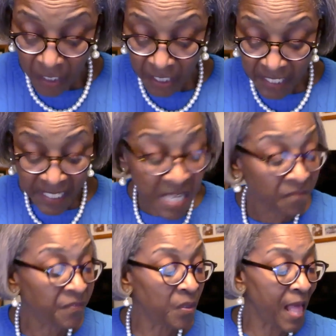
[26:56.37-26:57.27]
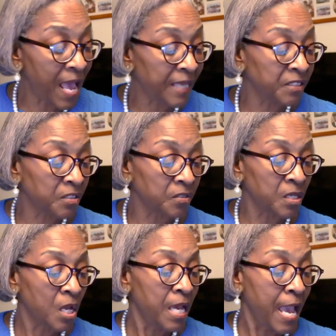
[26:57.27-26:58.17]
Sinful actions.
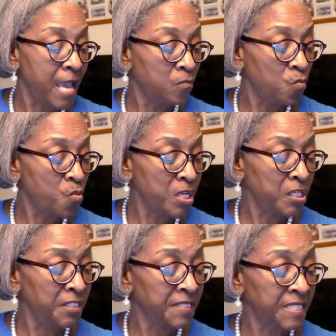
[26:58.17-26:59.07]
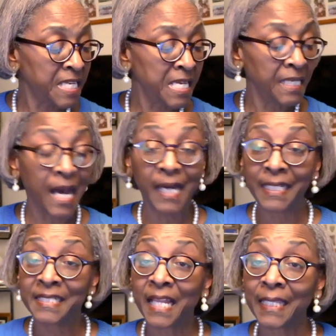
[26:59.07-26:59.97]
And when sin is
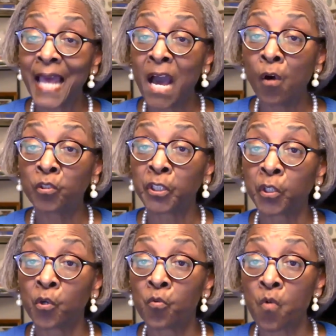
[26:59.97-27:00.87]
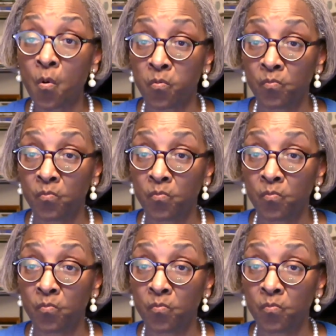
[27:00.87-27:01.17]
allowed to grow,